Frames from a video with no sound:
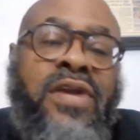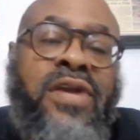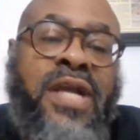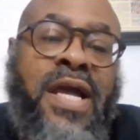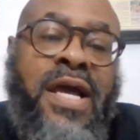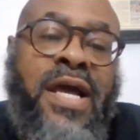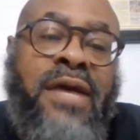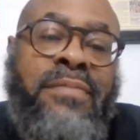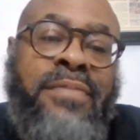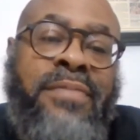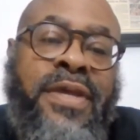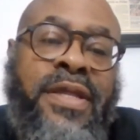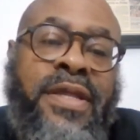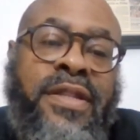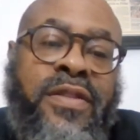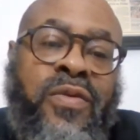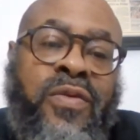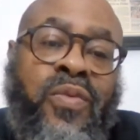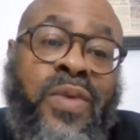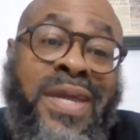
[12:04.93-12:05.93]

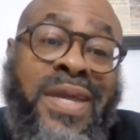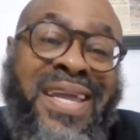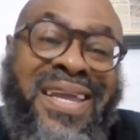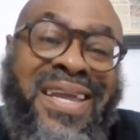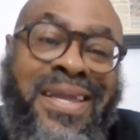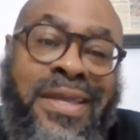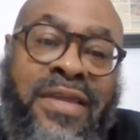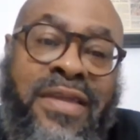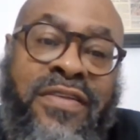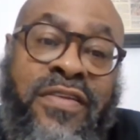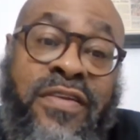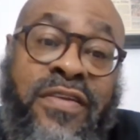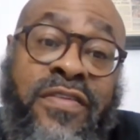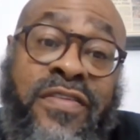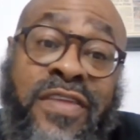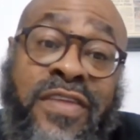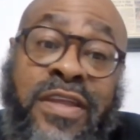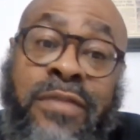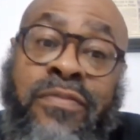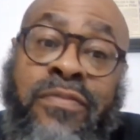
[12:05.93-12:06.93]
comment, the way it just
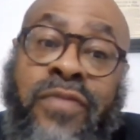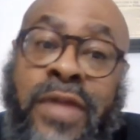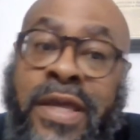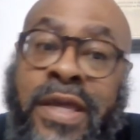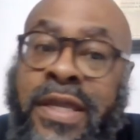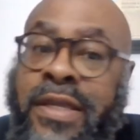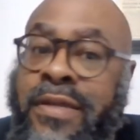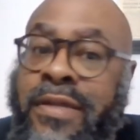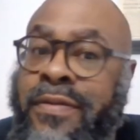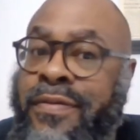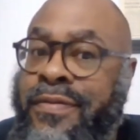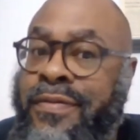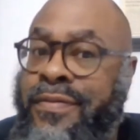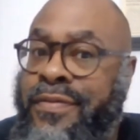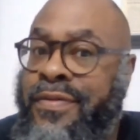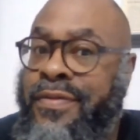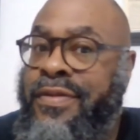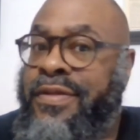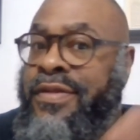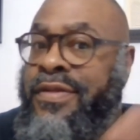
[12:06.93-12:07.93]
seems like
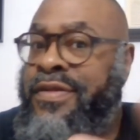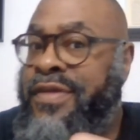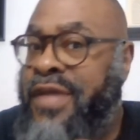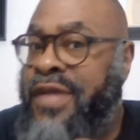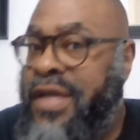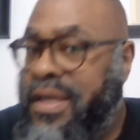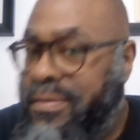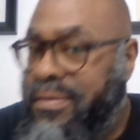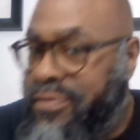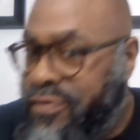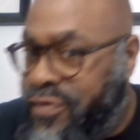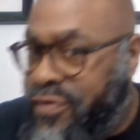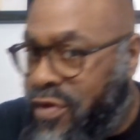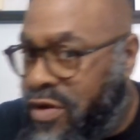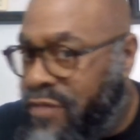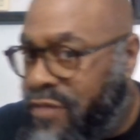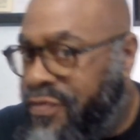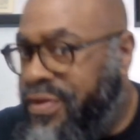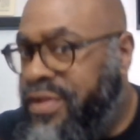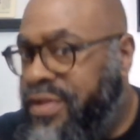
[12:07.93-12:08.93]
James
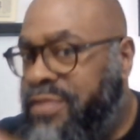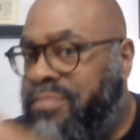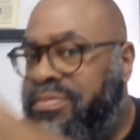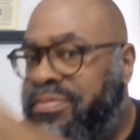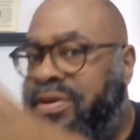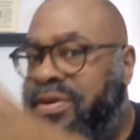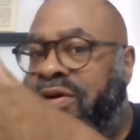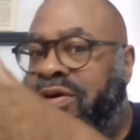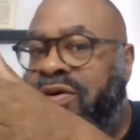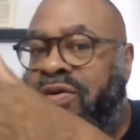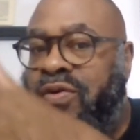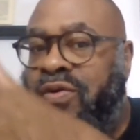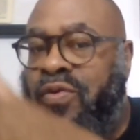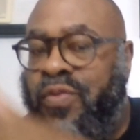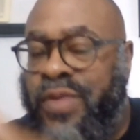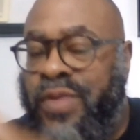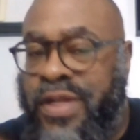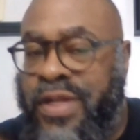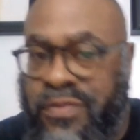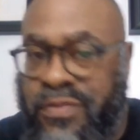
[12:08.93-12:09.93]
softened the blow
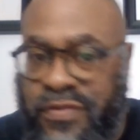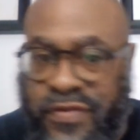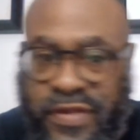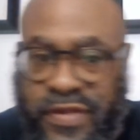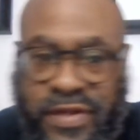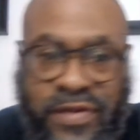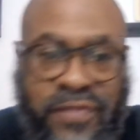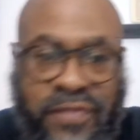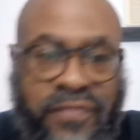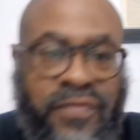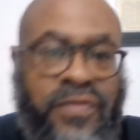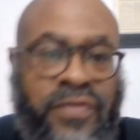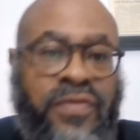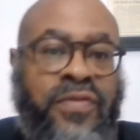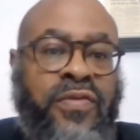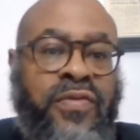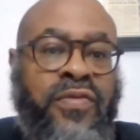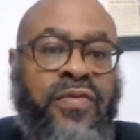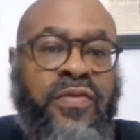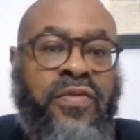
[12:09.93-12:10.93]
when he was
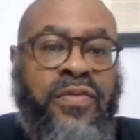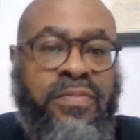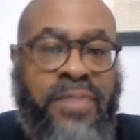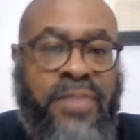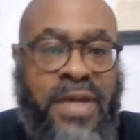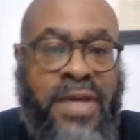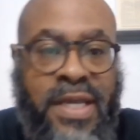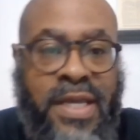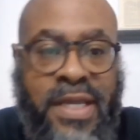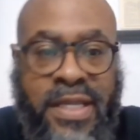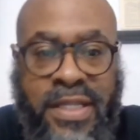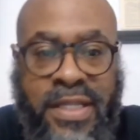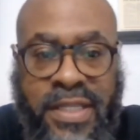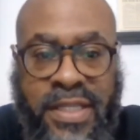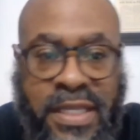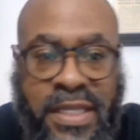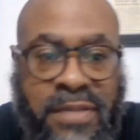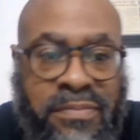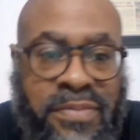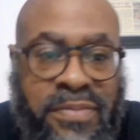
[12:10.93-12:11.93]
interviewed by
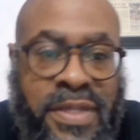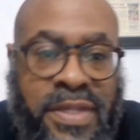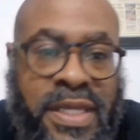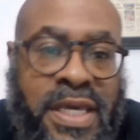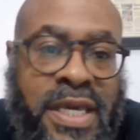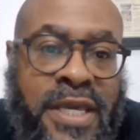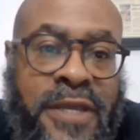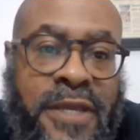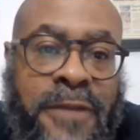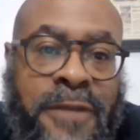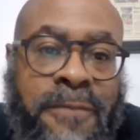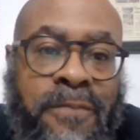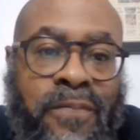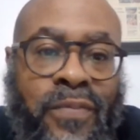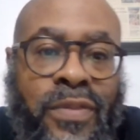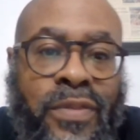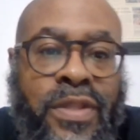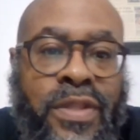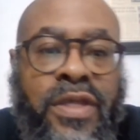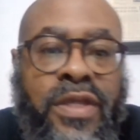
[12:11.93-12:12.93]
the NBA.
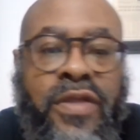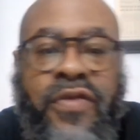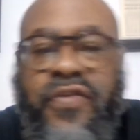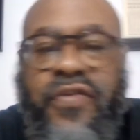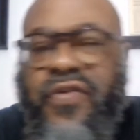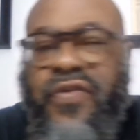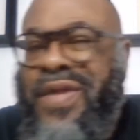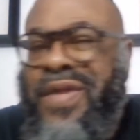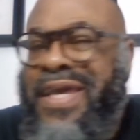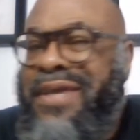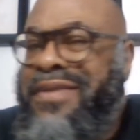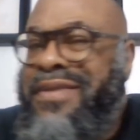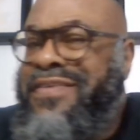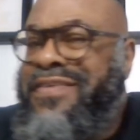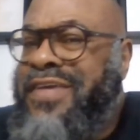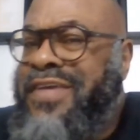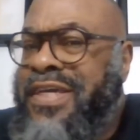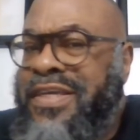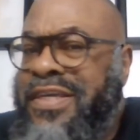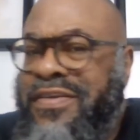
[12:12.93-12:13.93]
So that
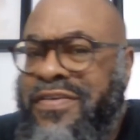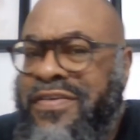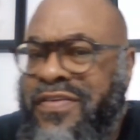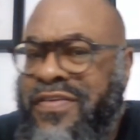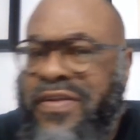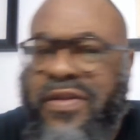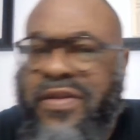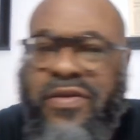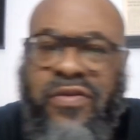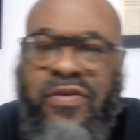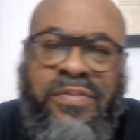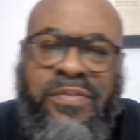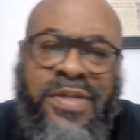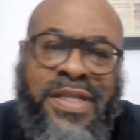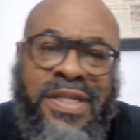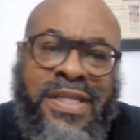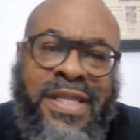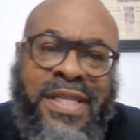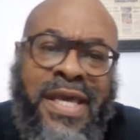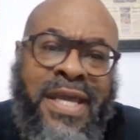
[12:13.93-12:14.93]
changes a little bit
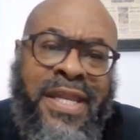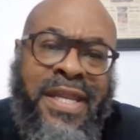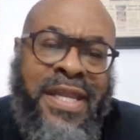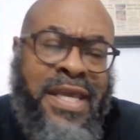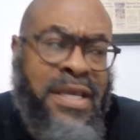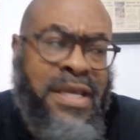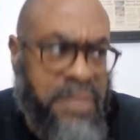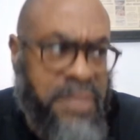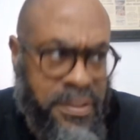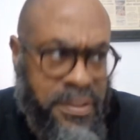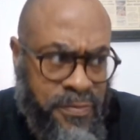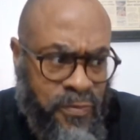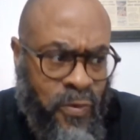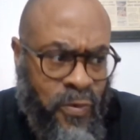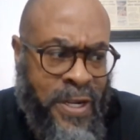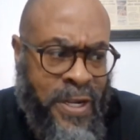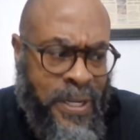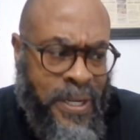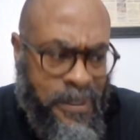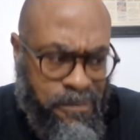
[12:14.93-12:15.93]
of dynamic,
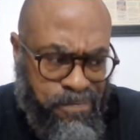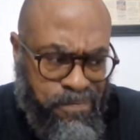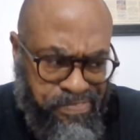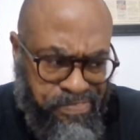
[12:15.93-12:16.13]
right?